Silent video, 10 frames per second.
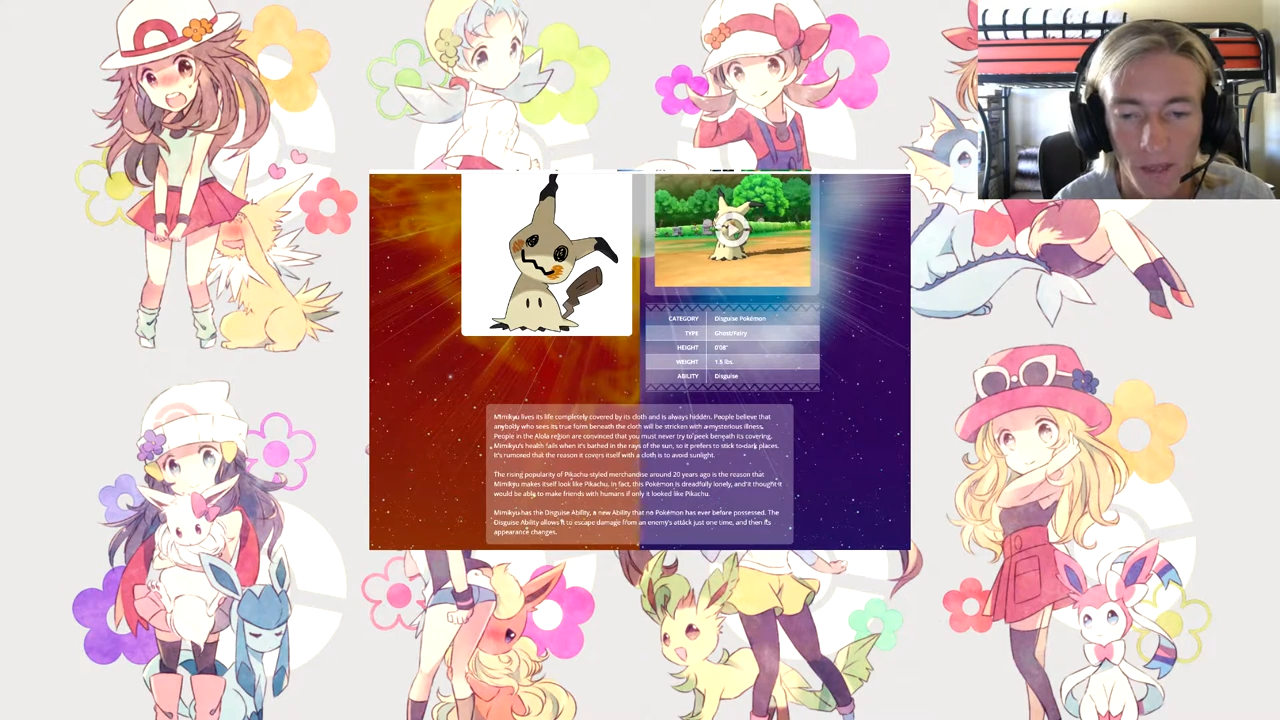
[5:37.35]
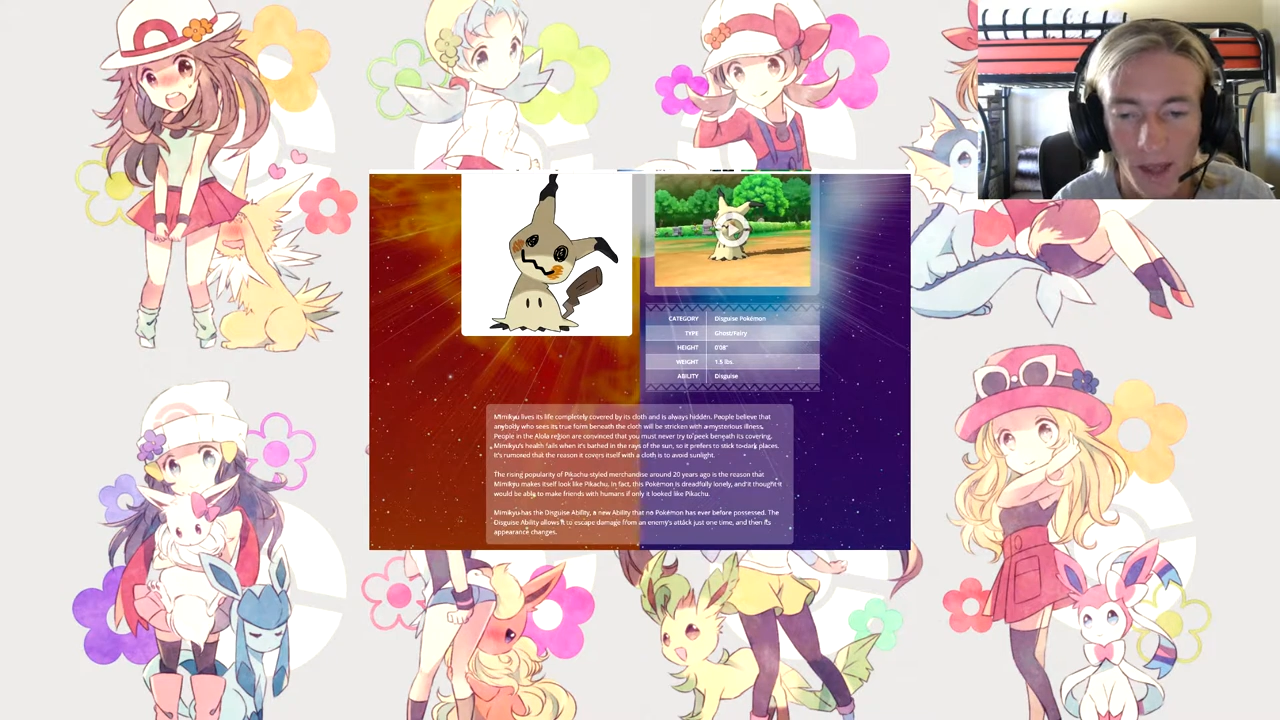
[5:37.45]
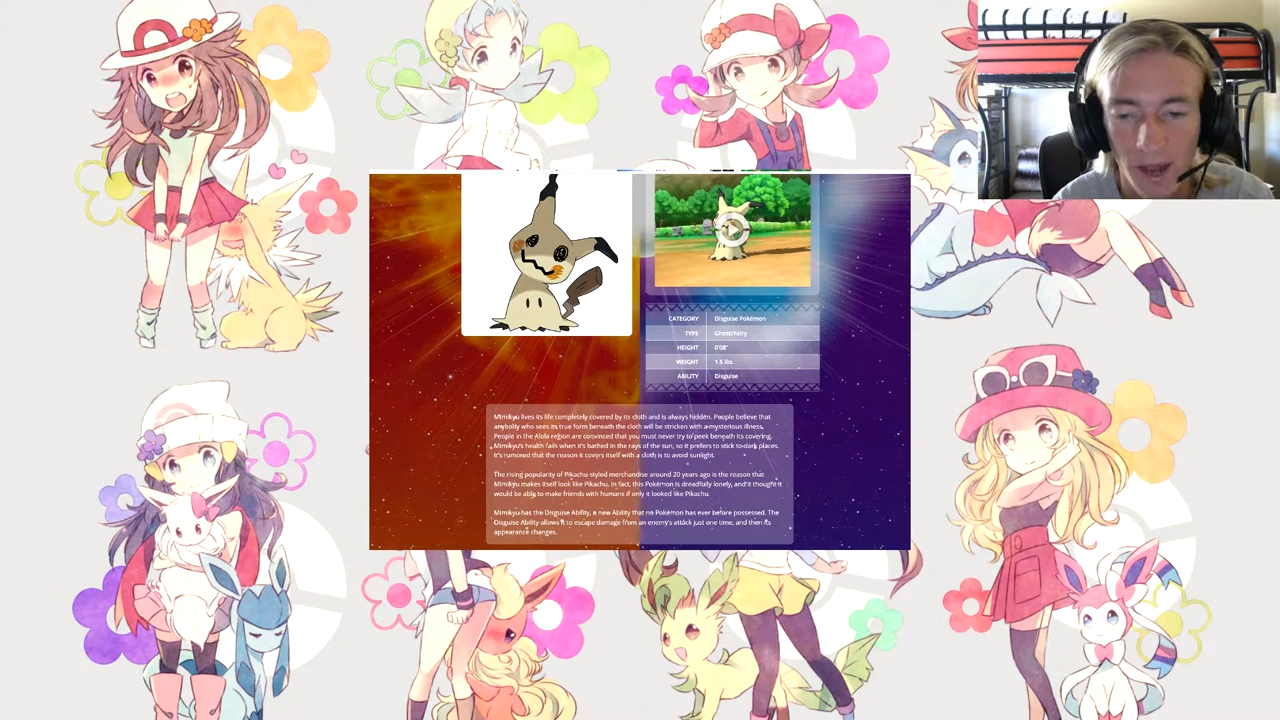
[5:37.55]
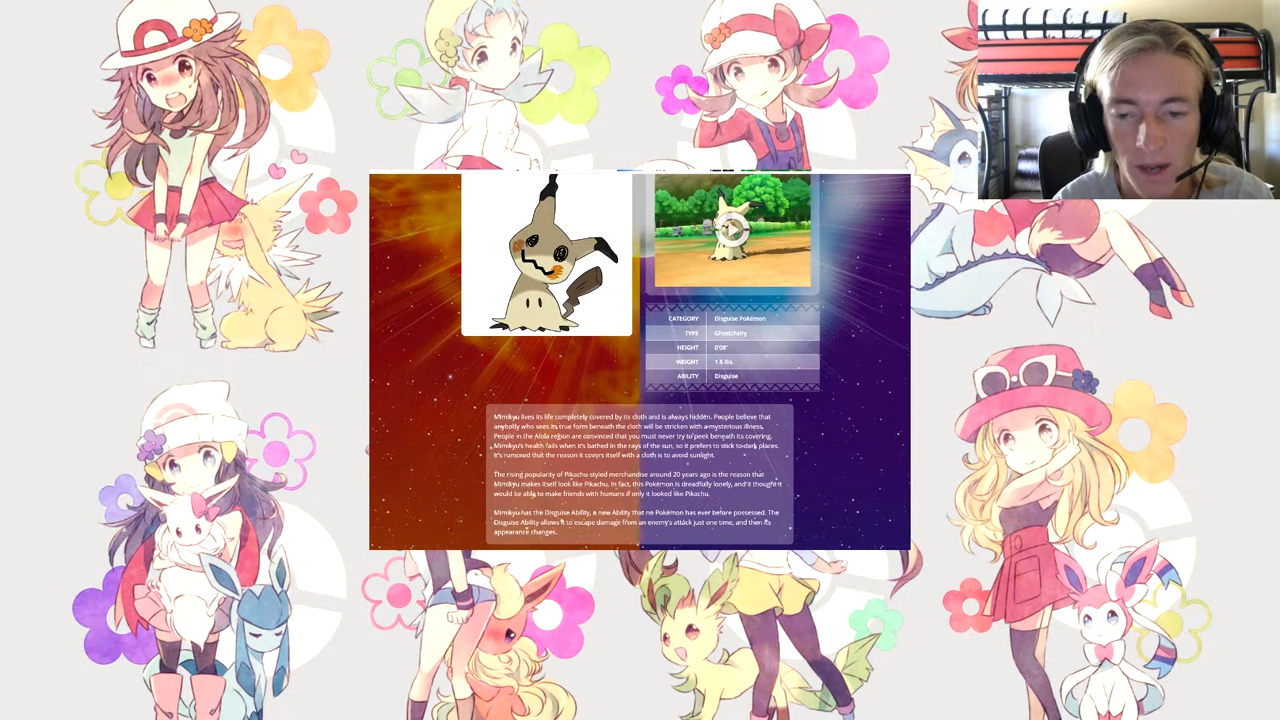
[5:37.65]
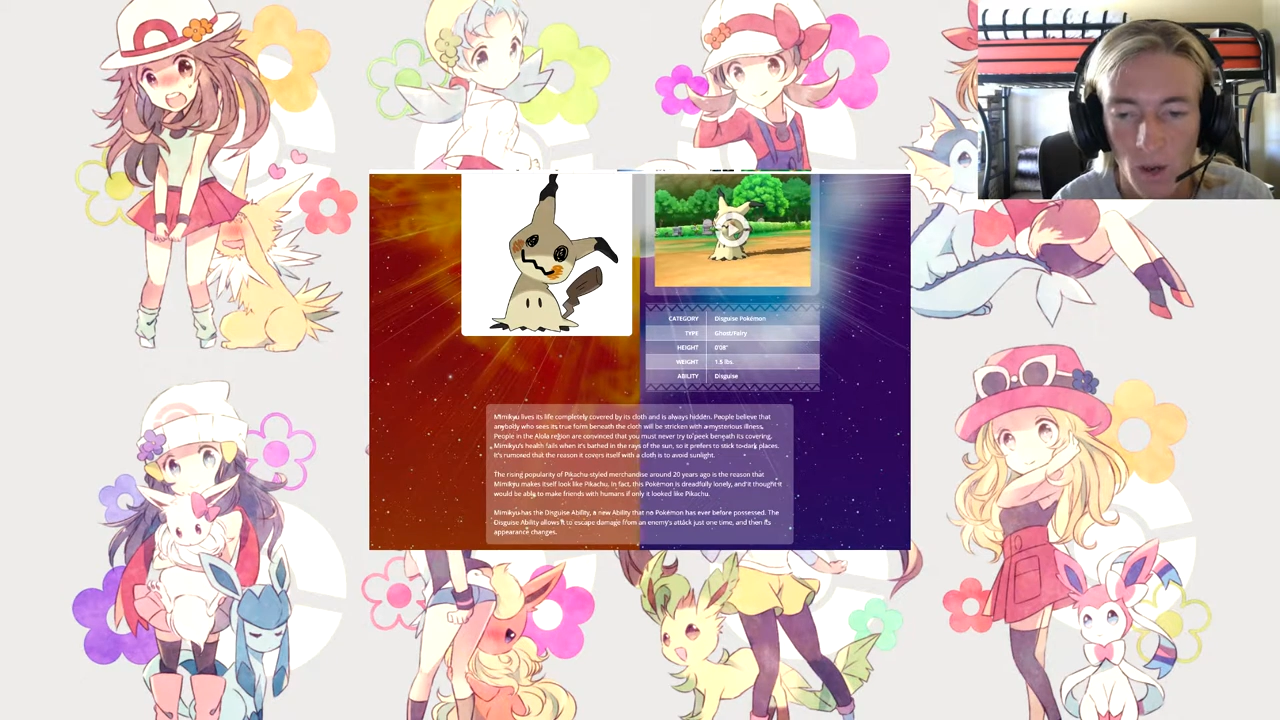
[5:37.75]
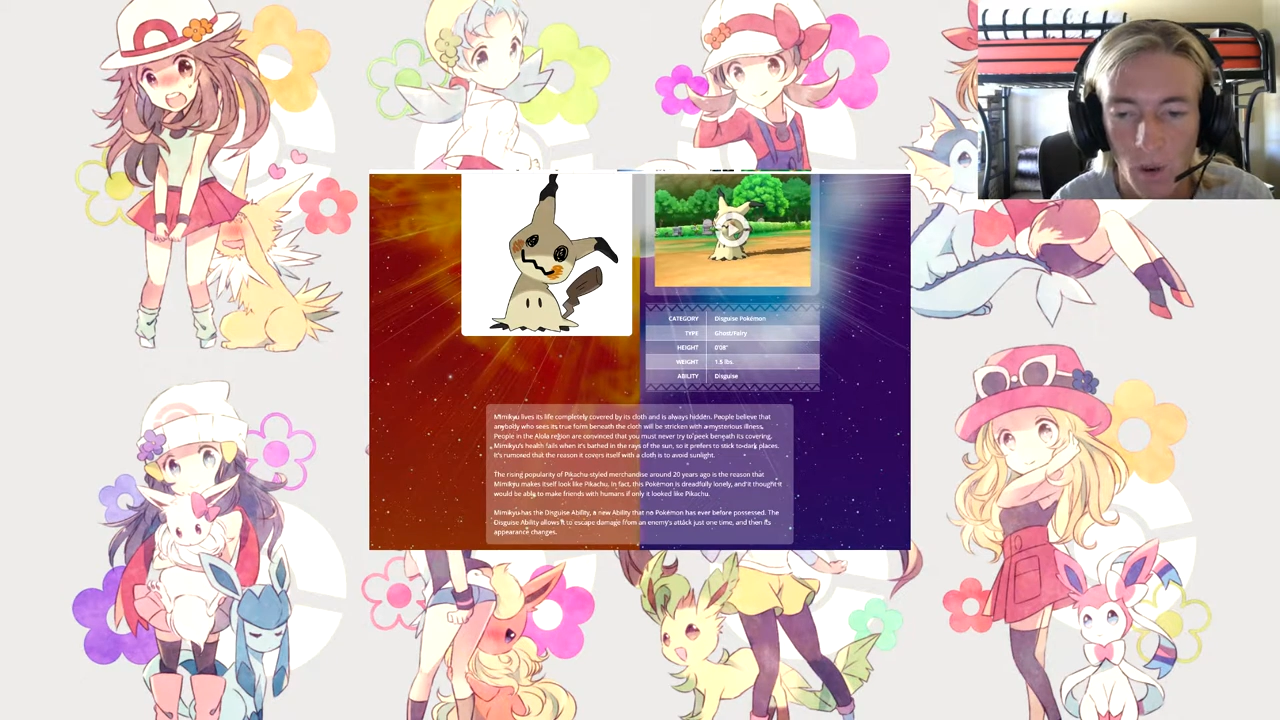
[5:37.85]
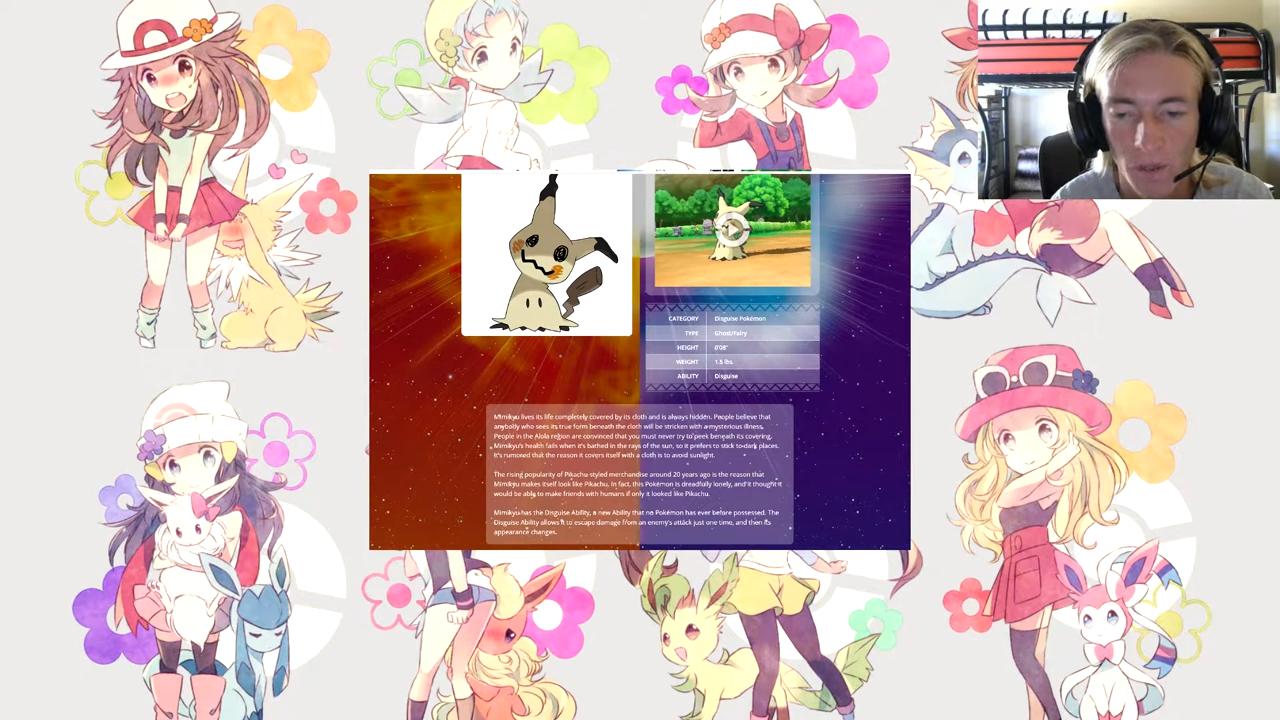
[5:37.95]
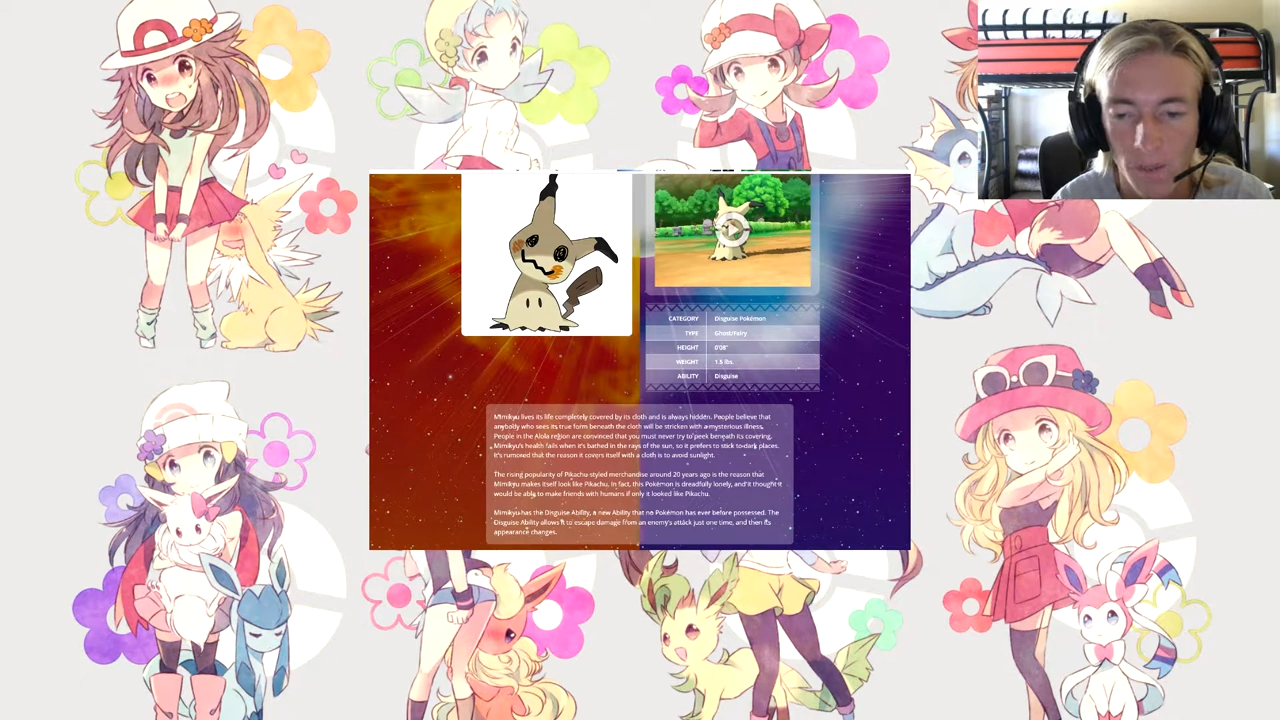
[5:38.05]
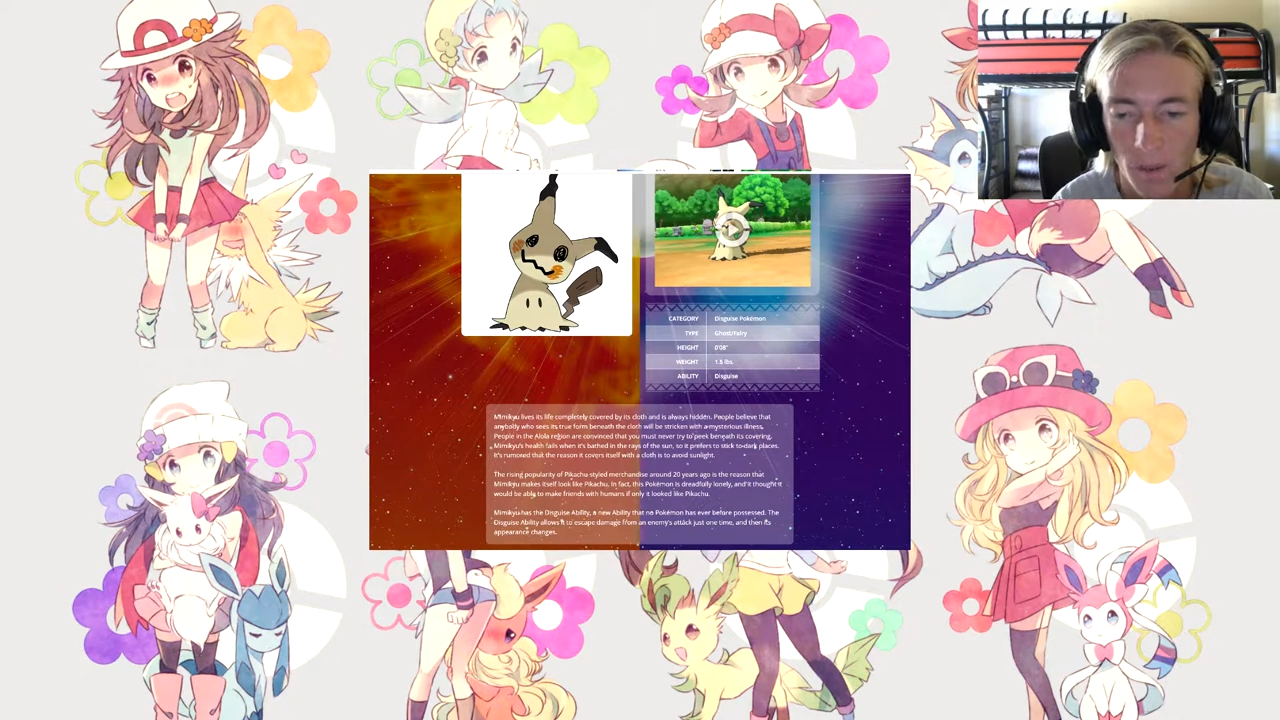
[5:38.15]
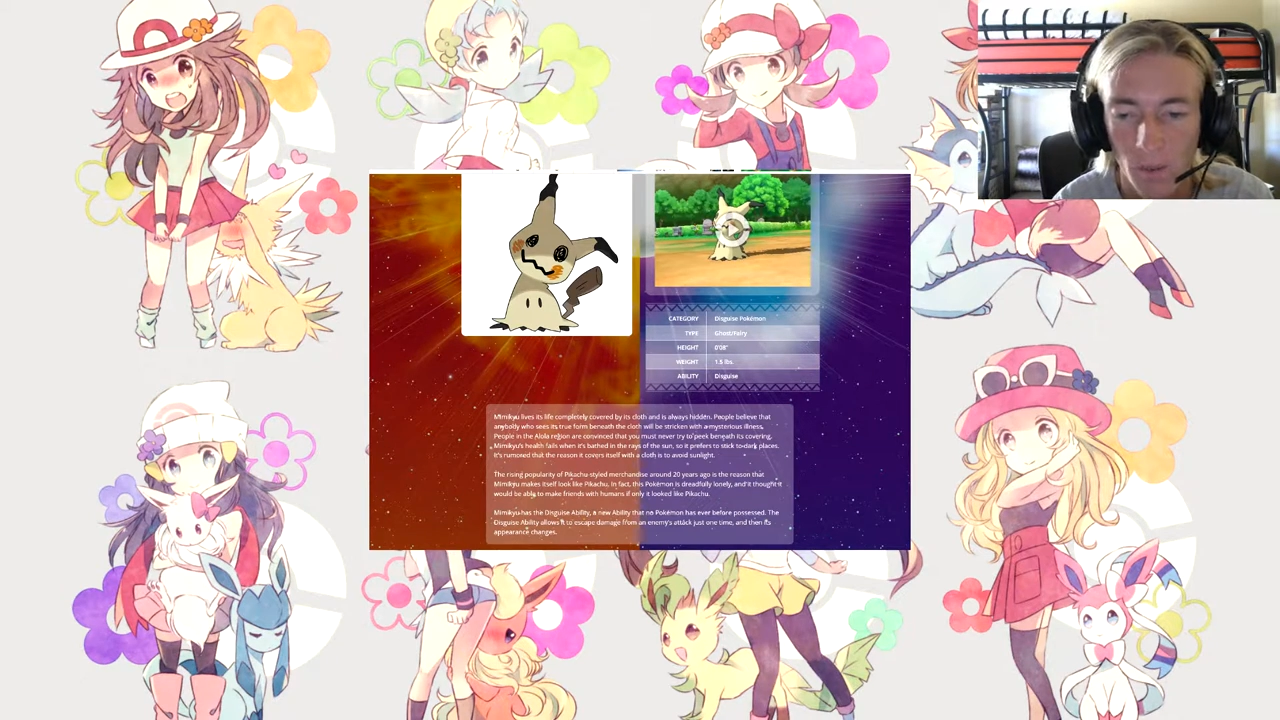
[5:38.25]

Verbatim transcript: that no other